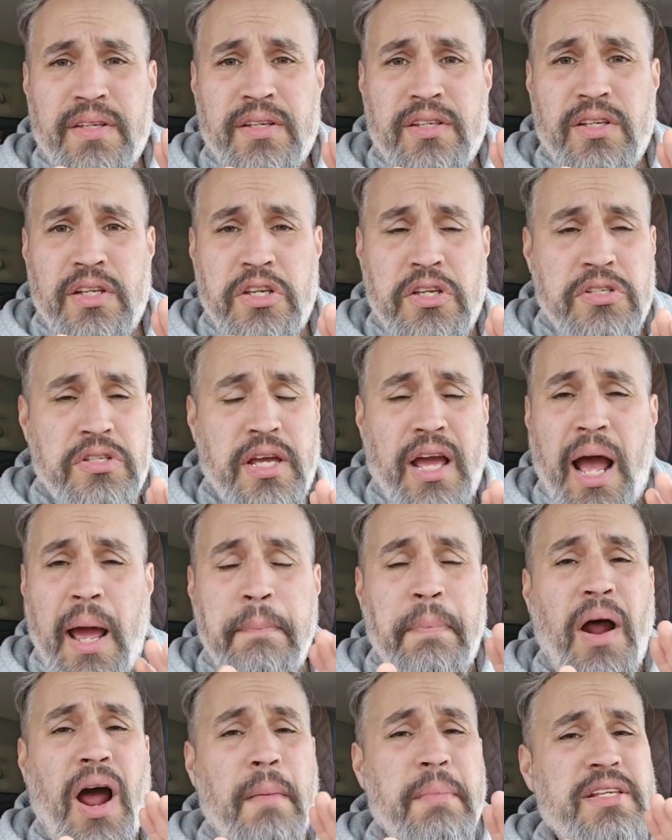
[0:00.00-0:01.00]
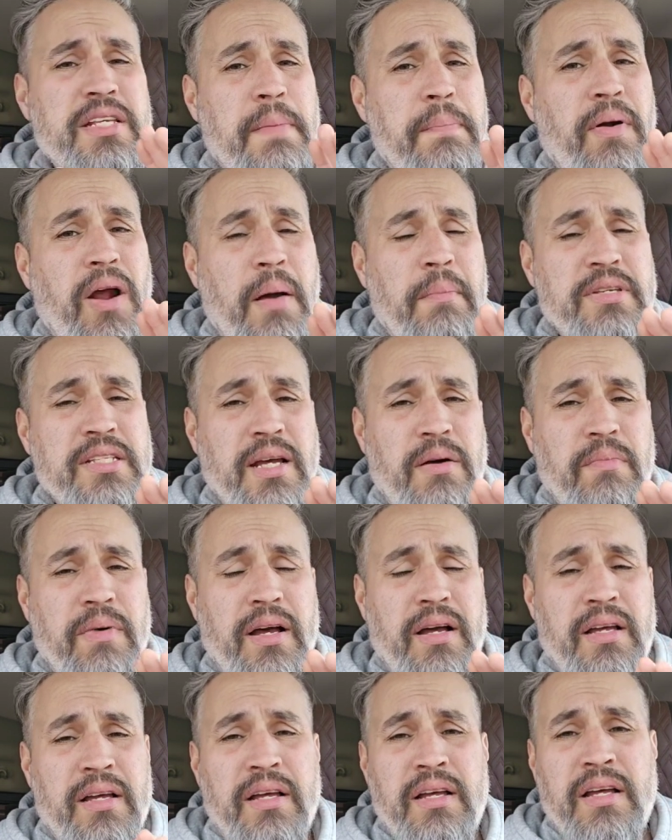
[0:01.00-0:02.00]
And you say, I promise, I'm
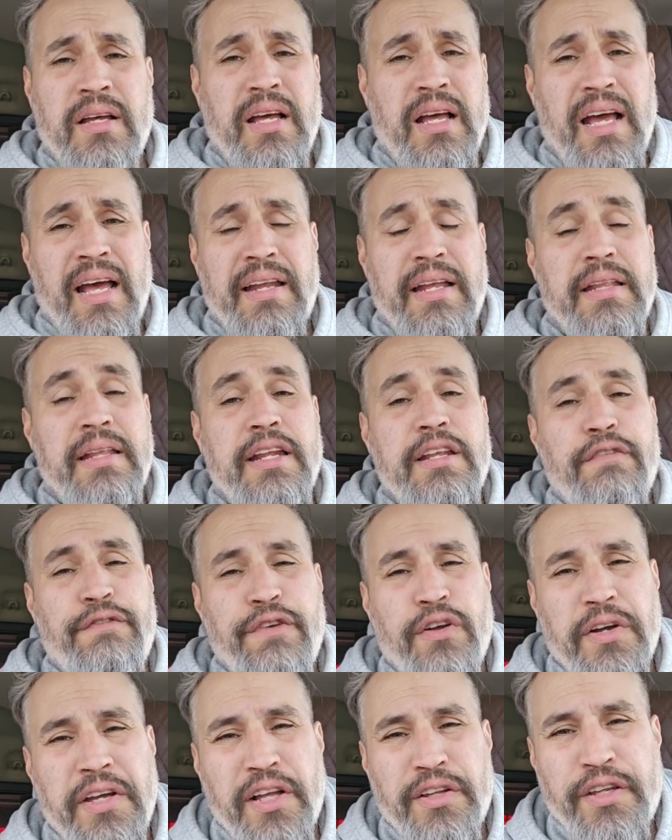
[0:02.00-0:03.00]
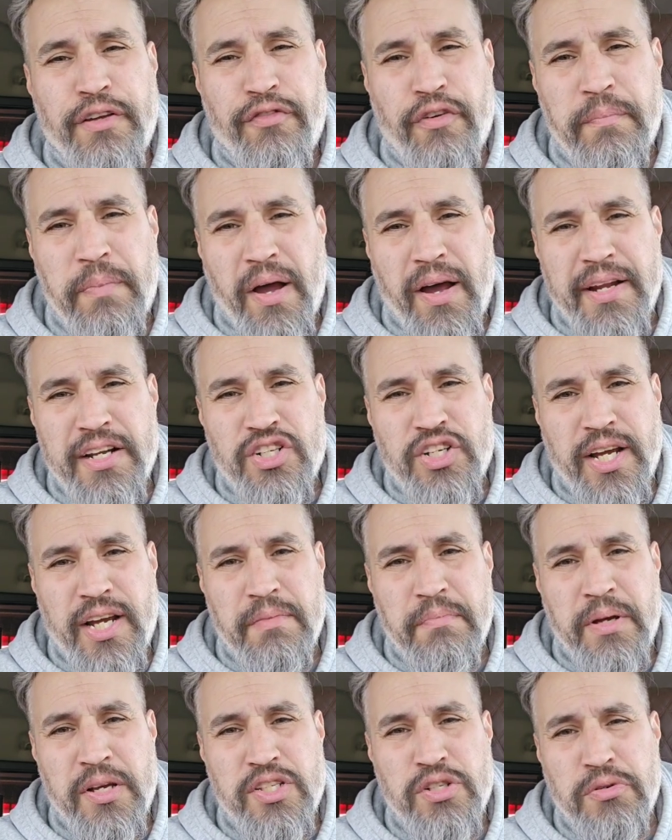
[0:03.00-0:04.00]
not. And then you feel guilty for body checking
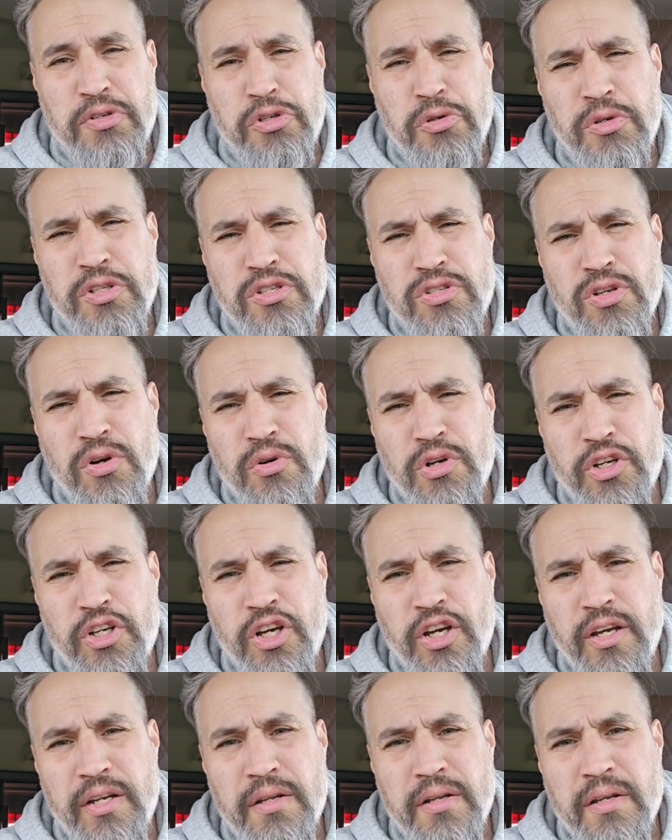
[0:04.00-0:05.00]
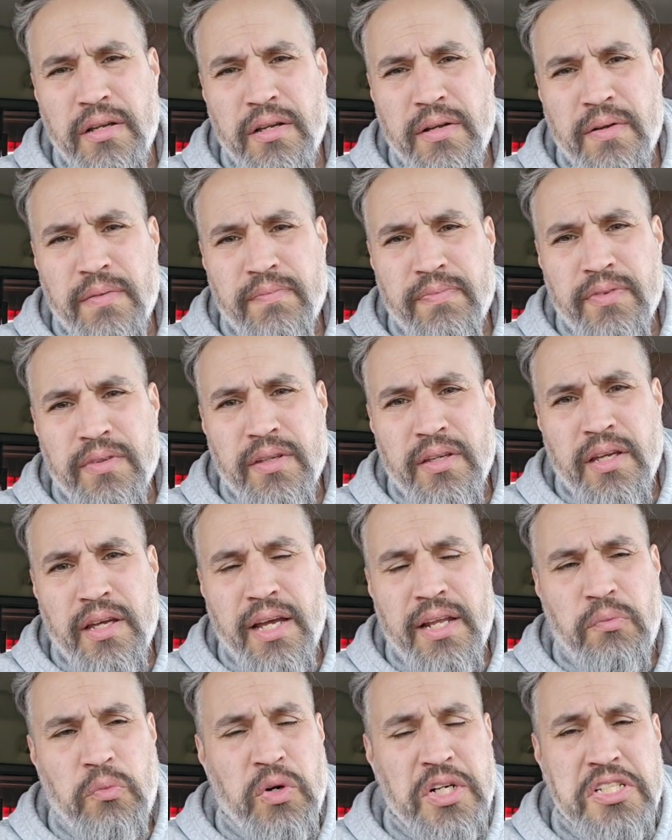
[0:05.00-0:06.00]
because you're doing so good.
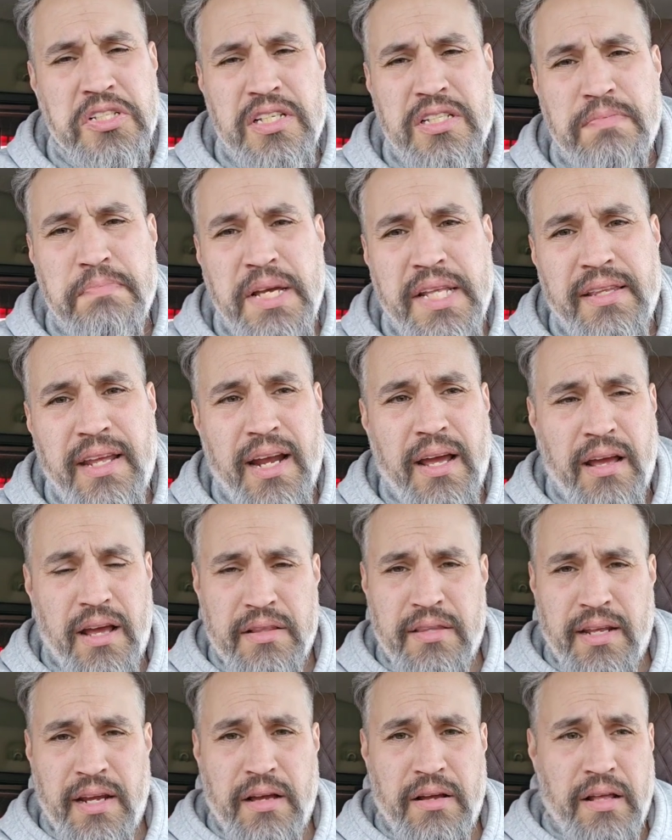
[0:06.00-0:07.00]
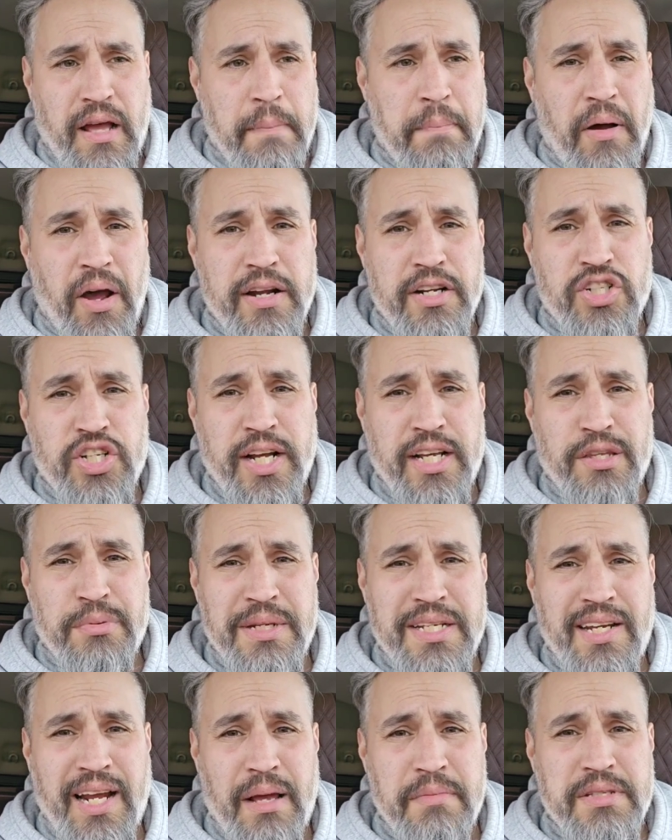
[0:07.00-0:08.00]
And what does this mean that I body checked 3
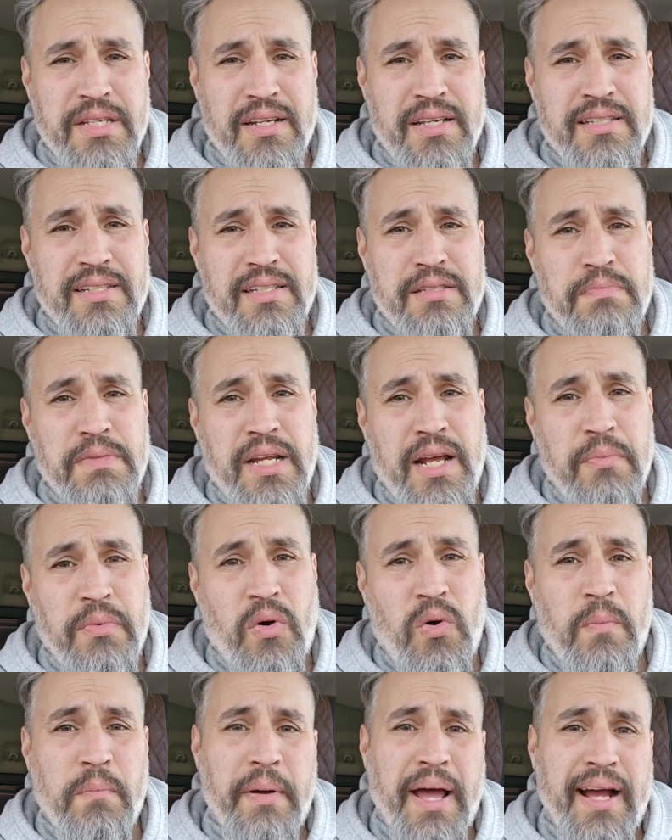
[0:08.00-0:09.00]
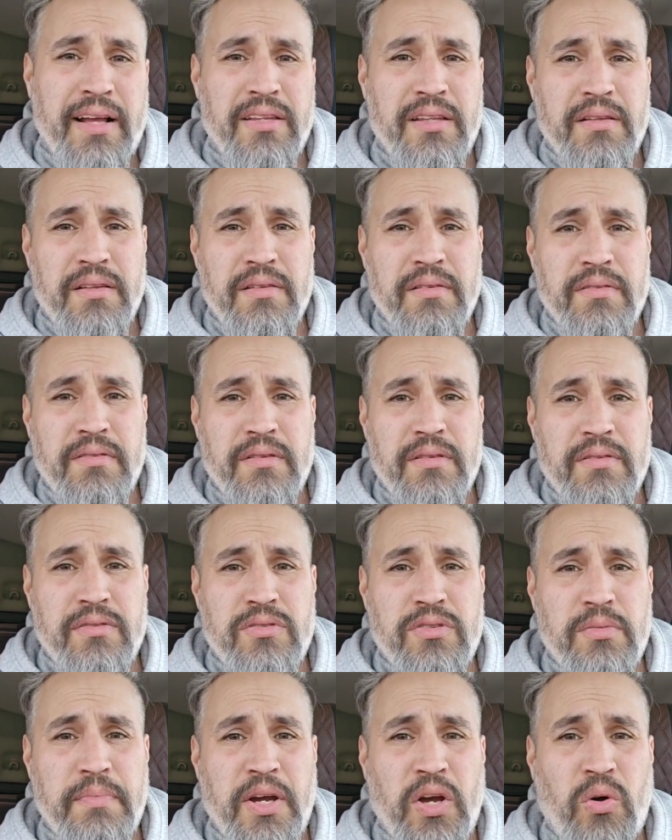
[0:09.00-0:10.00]
times today? Does this mean I'm going back
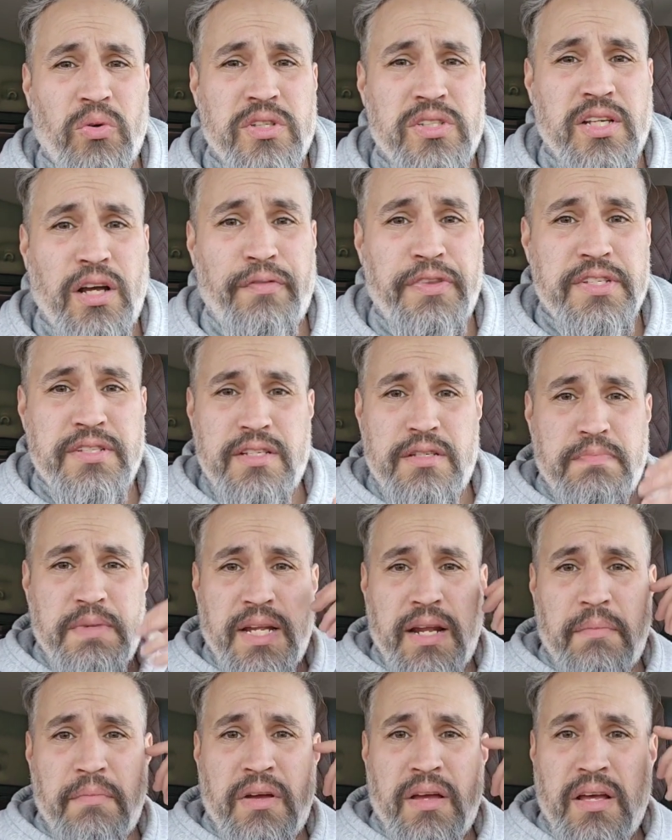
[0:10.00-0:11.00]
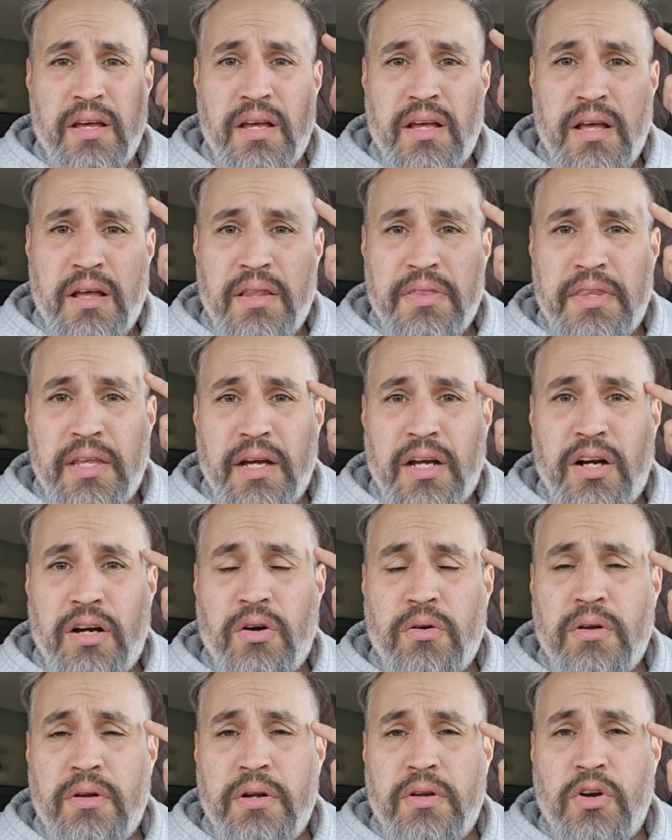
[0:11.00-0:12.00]
to my old self? Does this mean I'm the
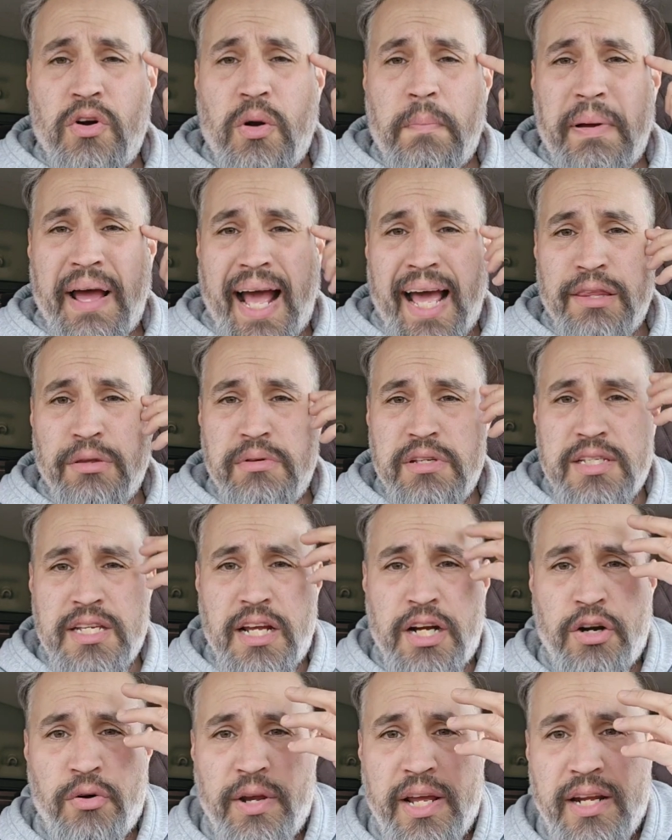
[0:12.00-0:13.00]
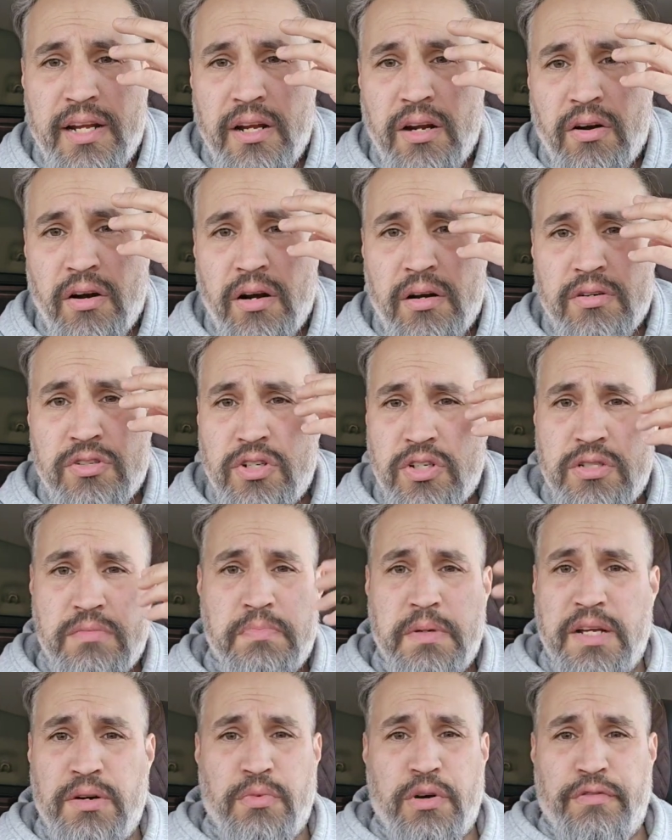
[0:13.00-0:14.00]
neural pathways I created are just
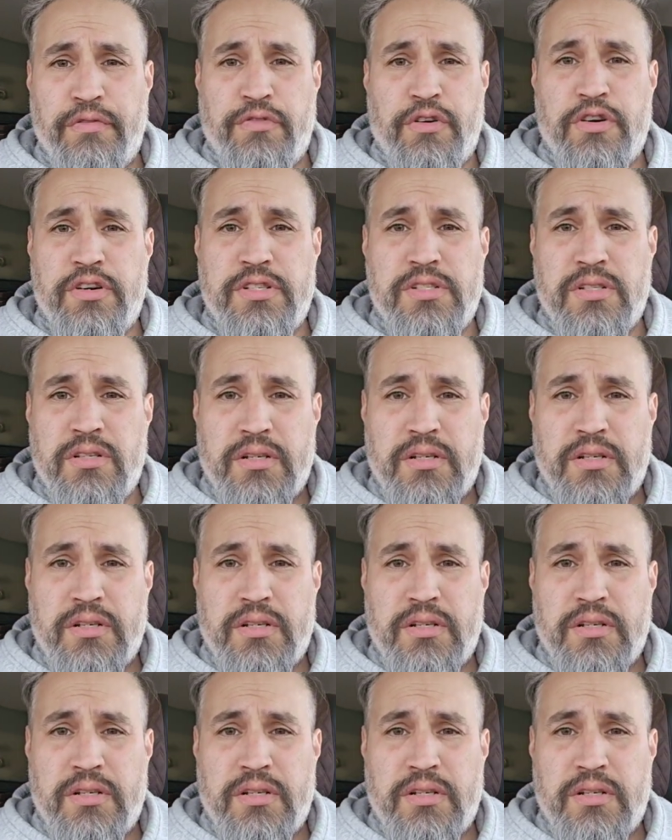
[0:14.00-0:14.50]
being reversed?